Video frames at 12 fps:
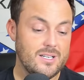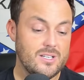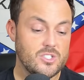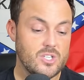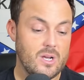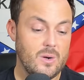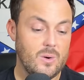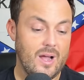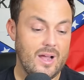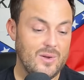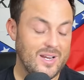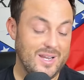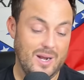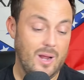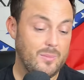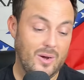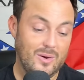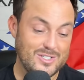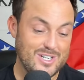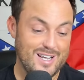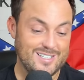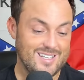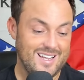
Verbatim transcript: So, I again, I apologize.